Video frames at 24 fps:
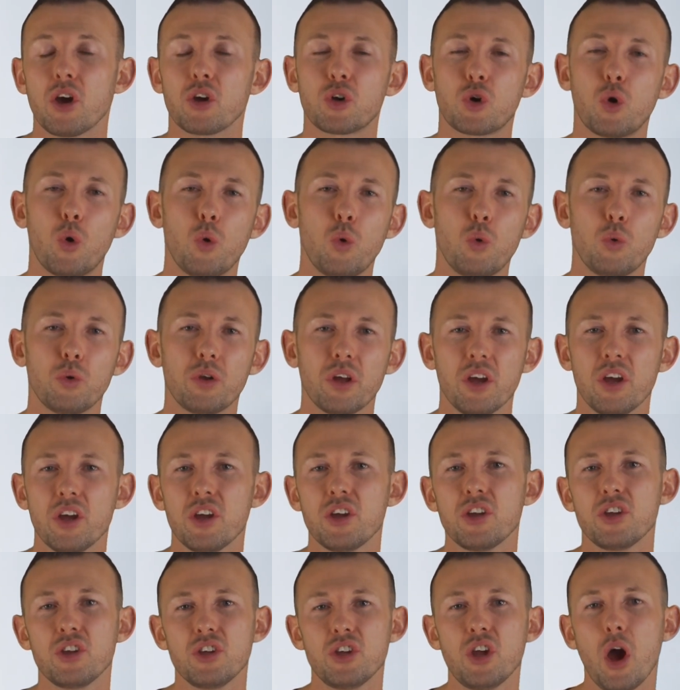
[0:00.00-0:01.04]
called
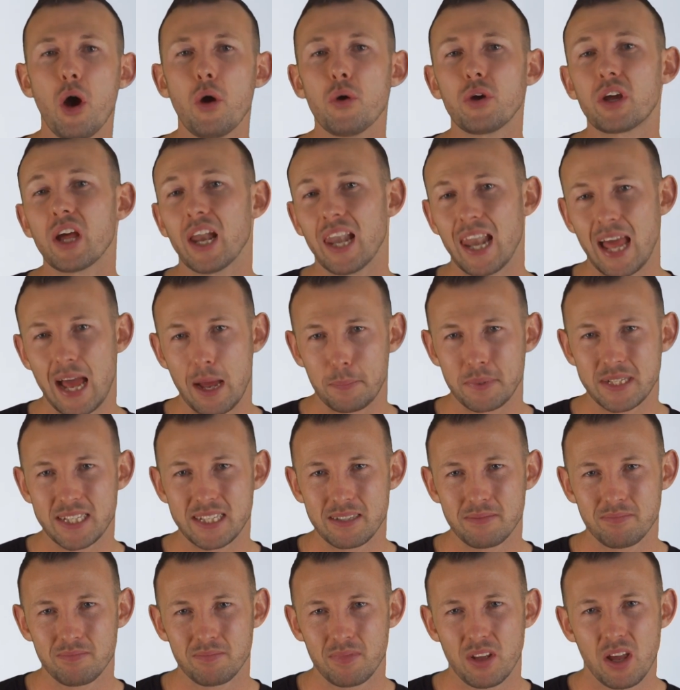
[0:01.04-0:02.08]
Yoga Labs.